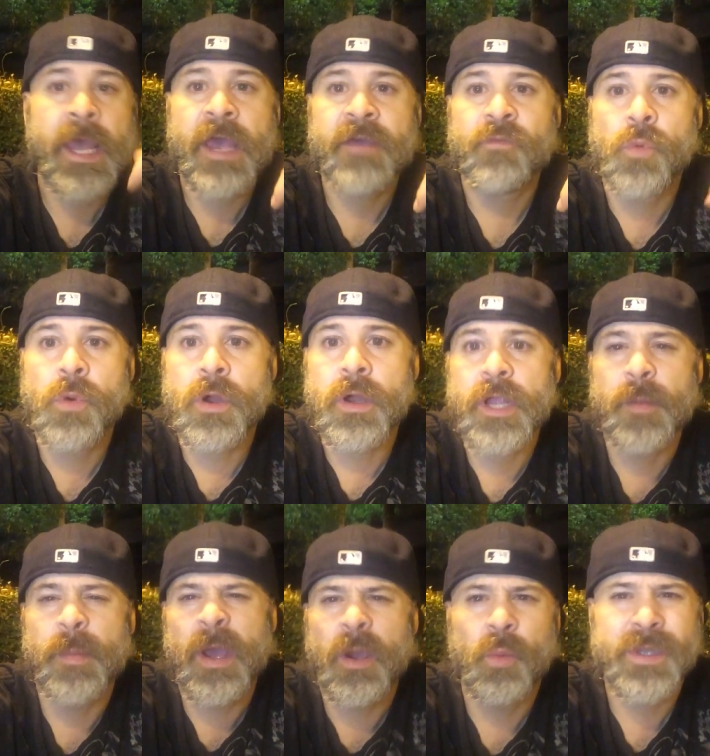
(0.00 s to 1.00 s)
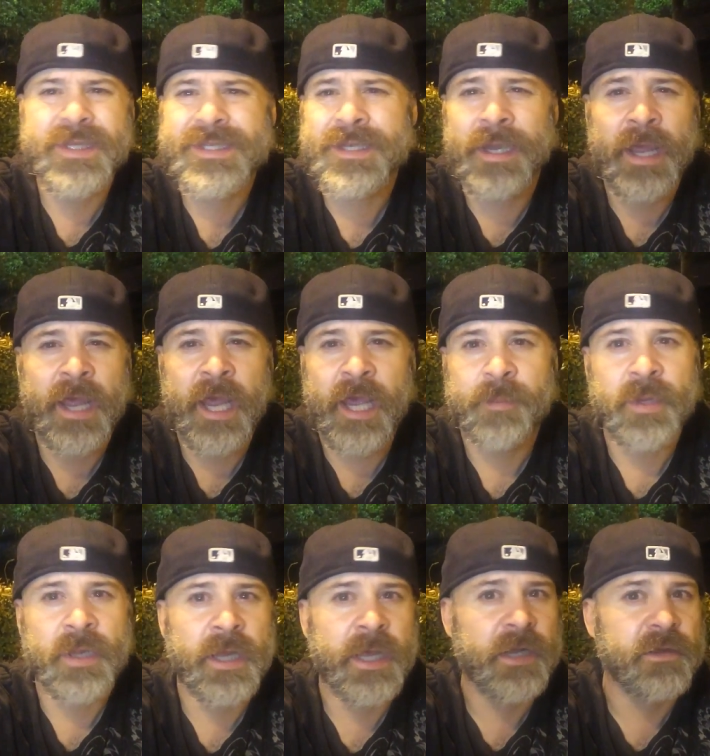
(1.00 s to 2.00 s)
have worry about what's going to
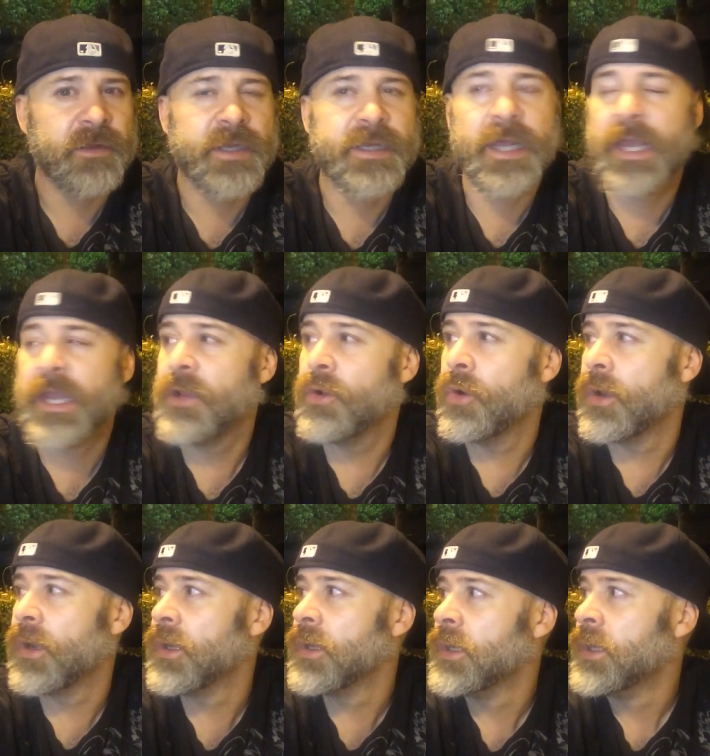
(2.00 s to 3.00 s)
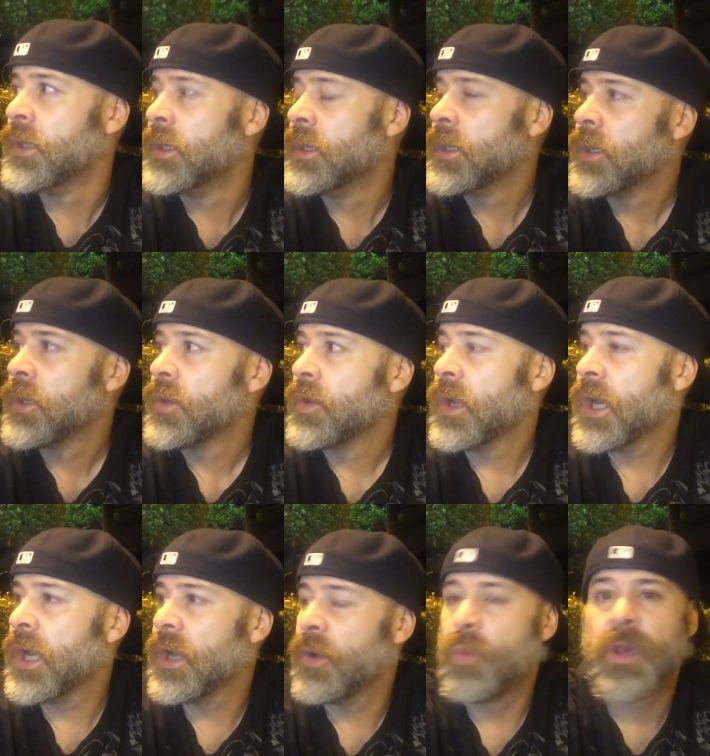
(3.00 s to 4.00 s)
happen later the day, or
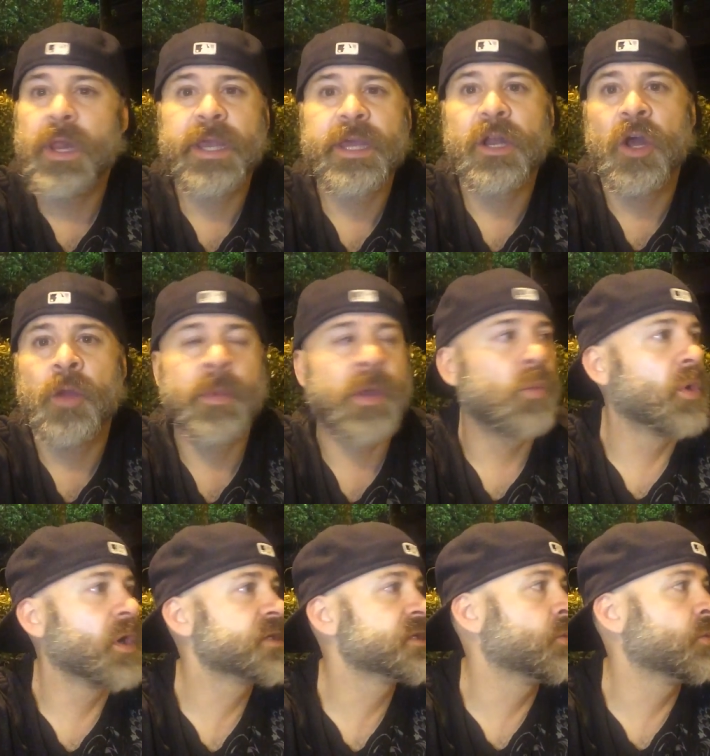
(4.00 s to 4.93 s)
will I get all my work